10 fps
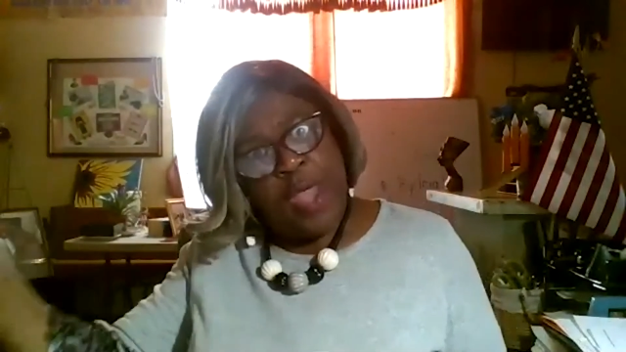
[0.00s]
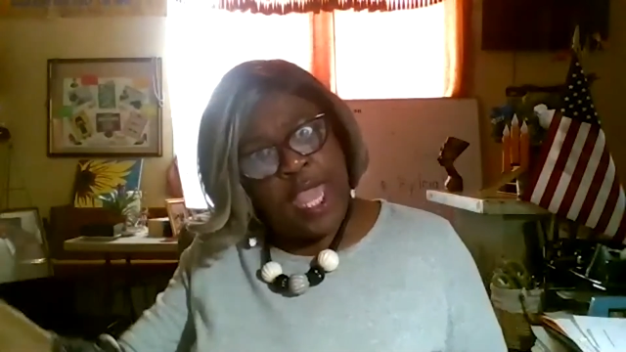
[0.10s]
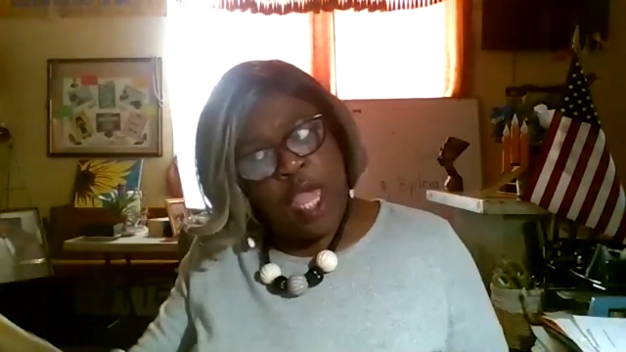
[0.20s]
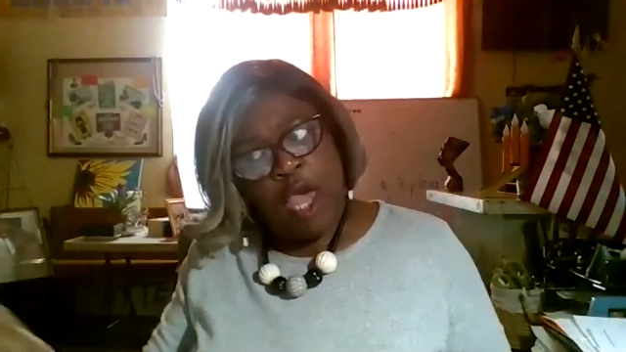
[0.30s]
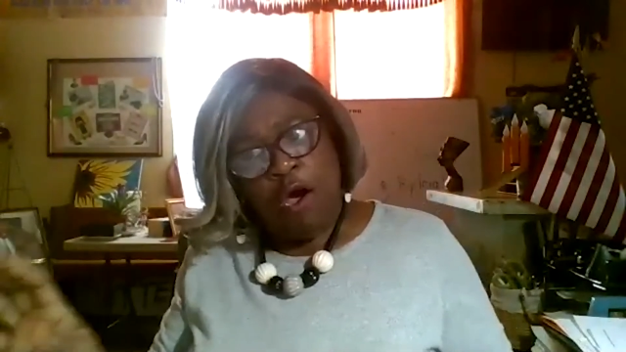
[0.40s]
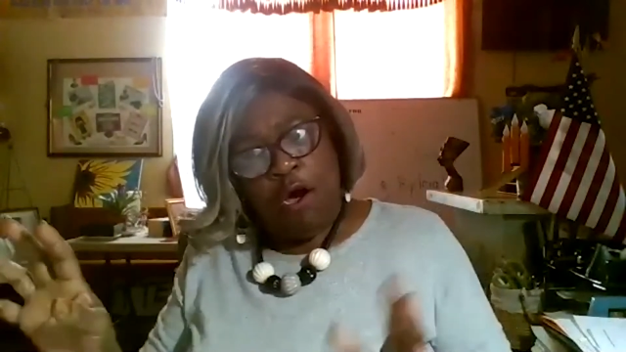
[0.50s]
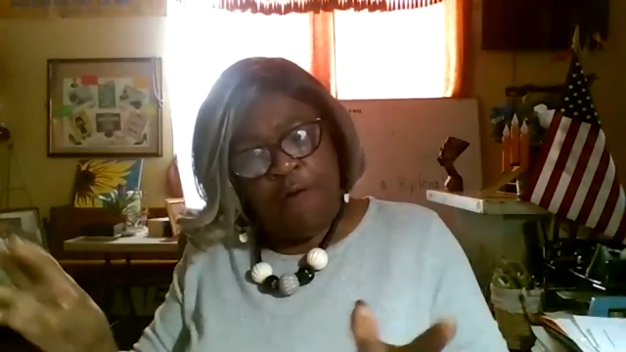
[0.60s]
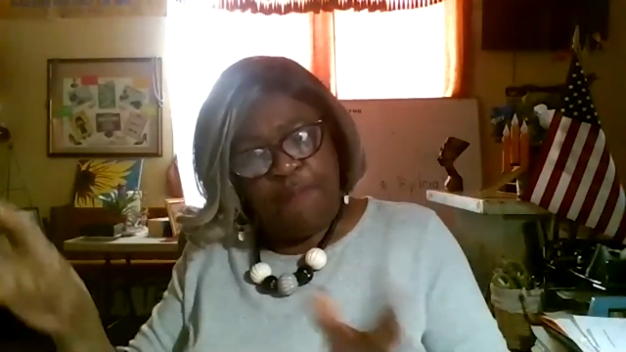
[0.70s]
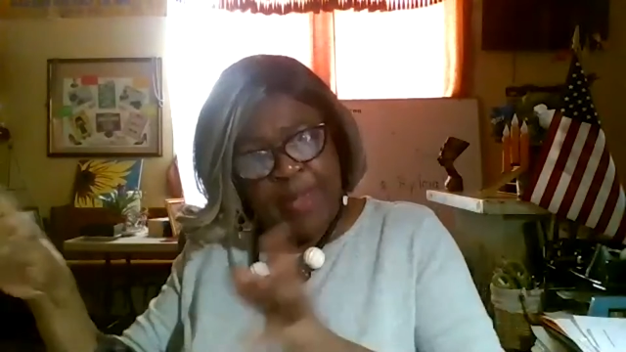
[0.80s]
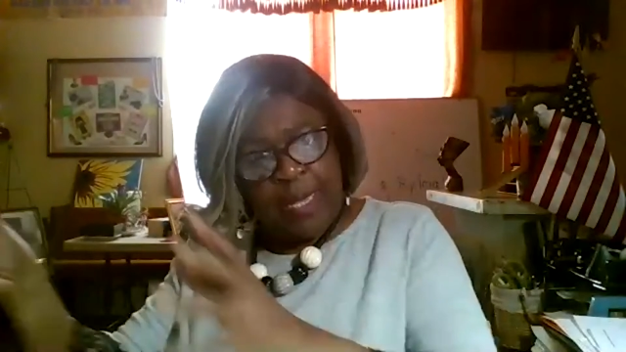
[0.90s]
way
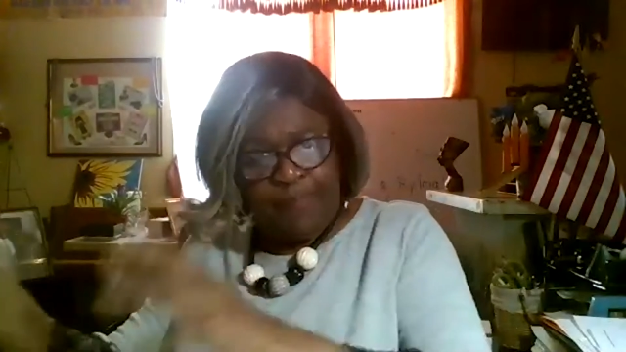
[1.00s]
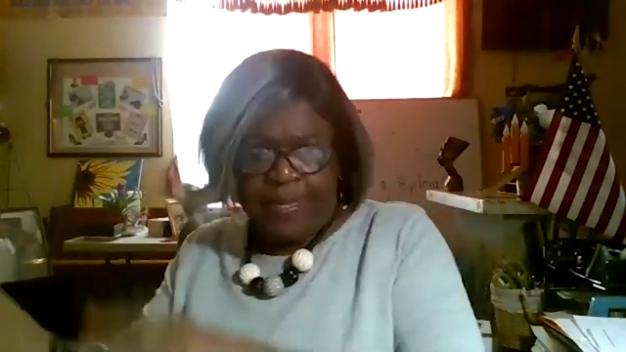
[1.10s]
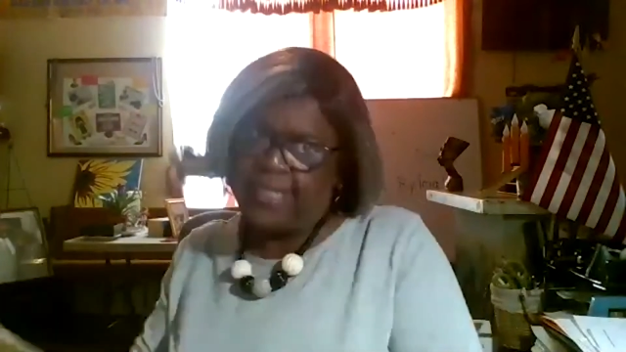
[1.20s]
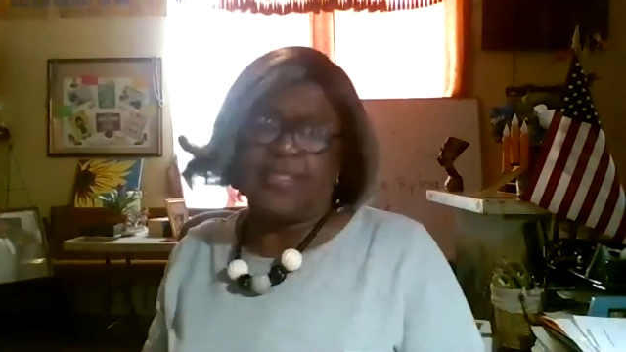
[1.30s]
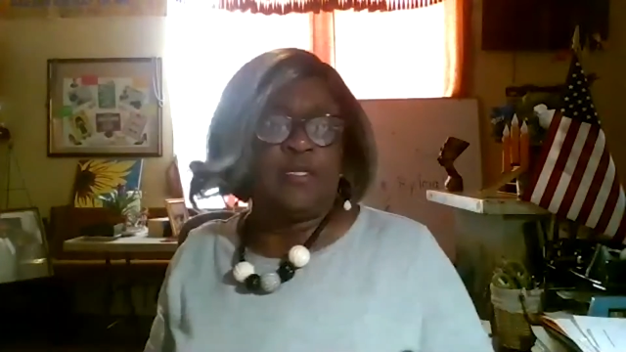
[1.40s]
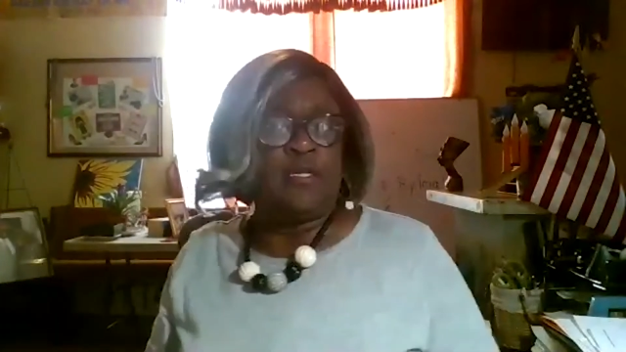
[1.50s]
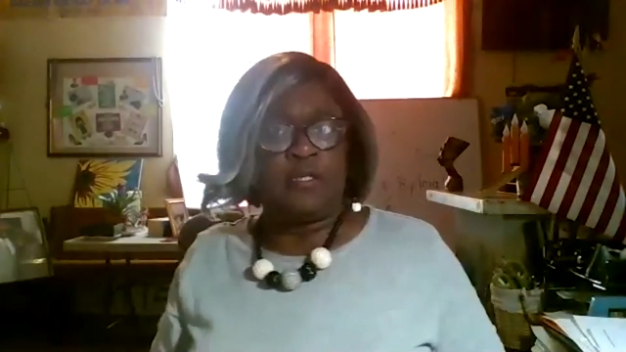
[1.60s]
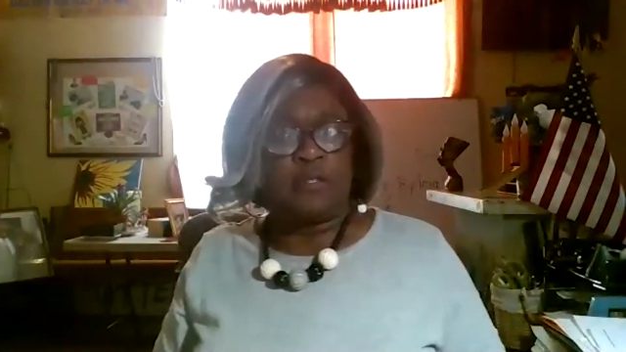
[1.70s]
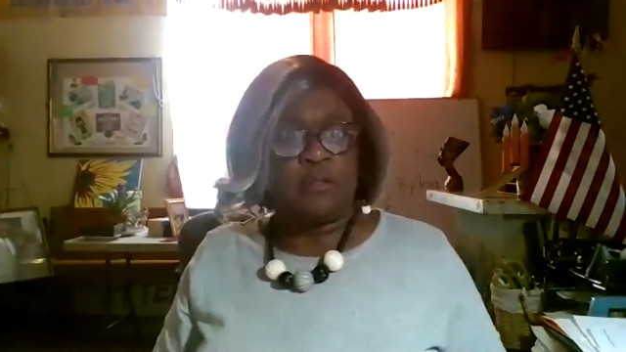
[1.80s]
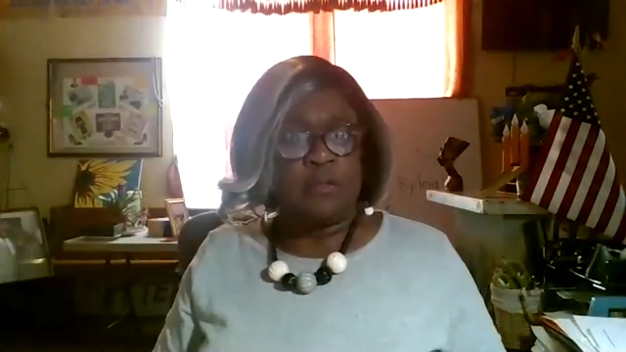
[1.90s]
of big
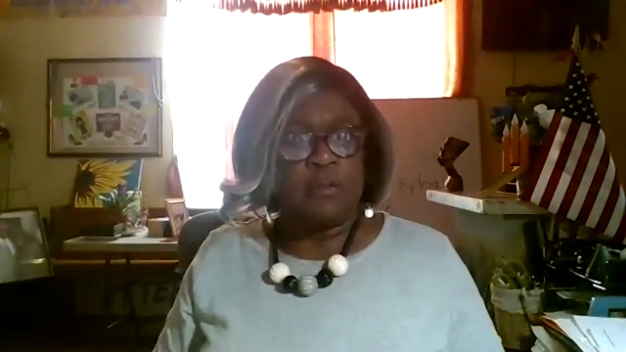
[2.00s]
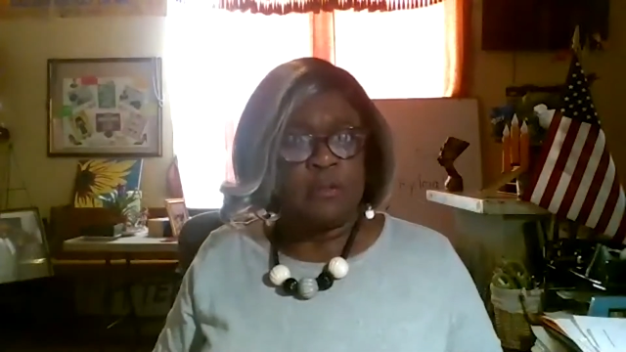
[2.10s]
business.